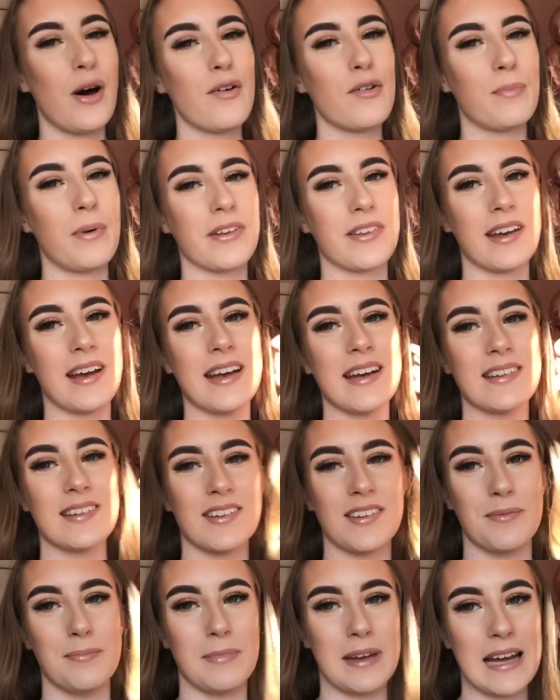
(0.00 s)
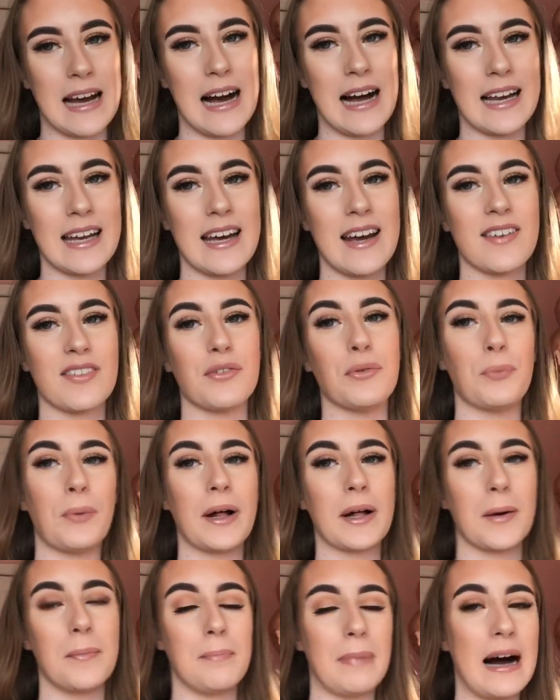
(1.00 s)
everybody it's me Alice
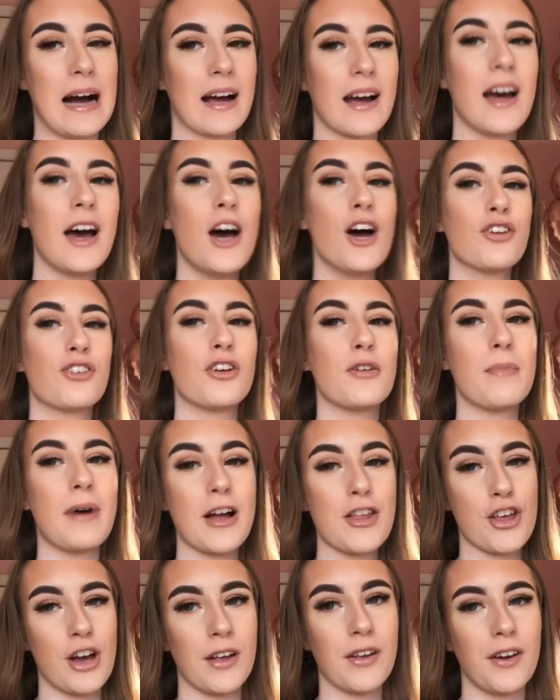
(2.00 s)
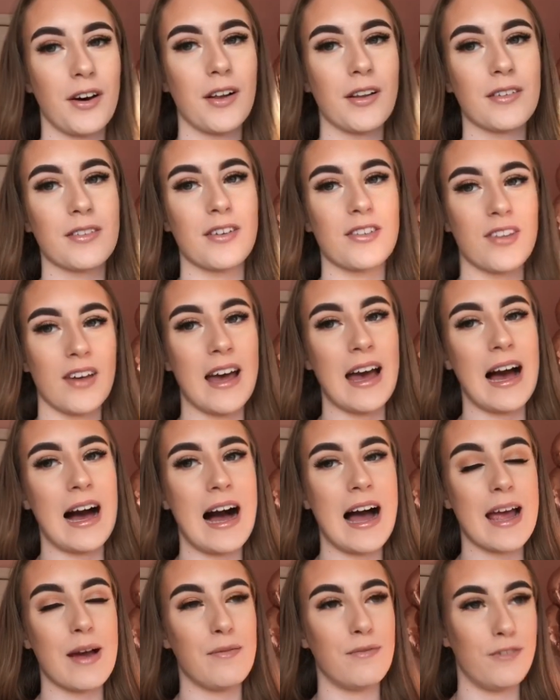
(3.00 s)
welcome back to my channel today
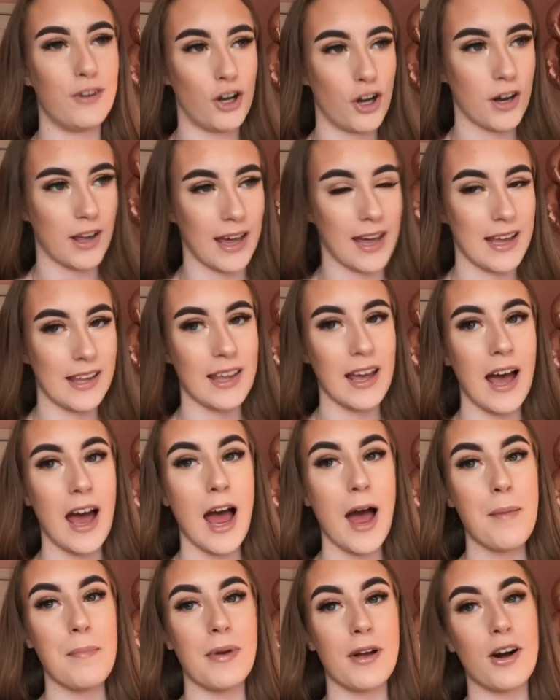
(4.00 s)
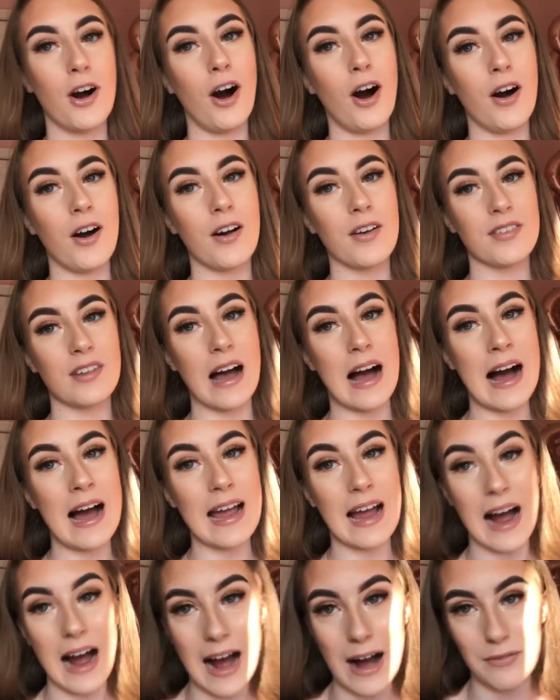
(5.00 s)
I am vlogging because I
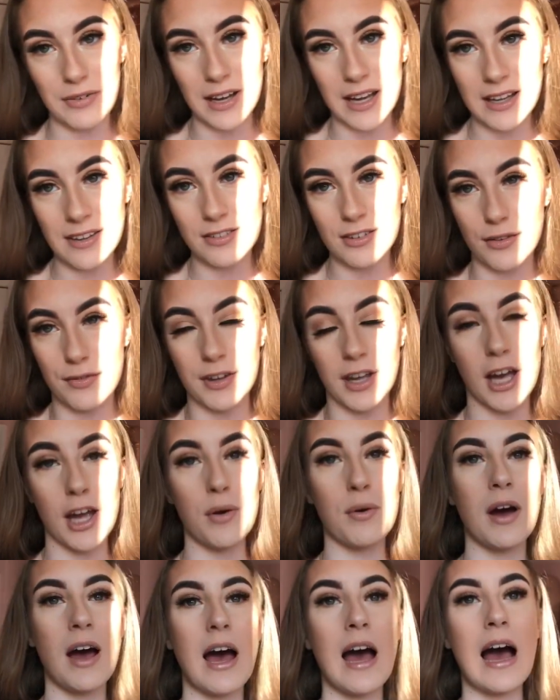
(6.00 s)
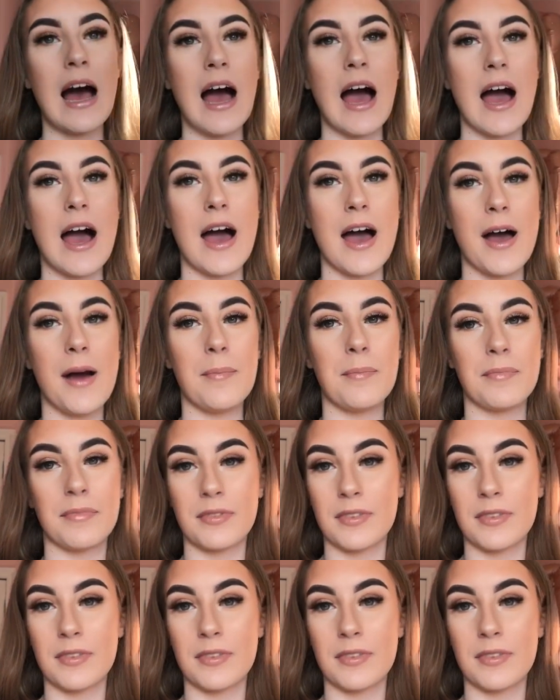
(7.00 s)
have an interview um,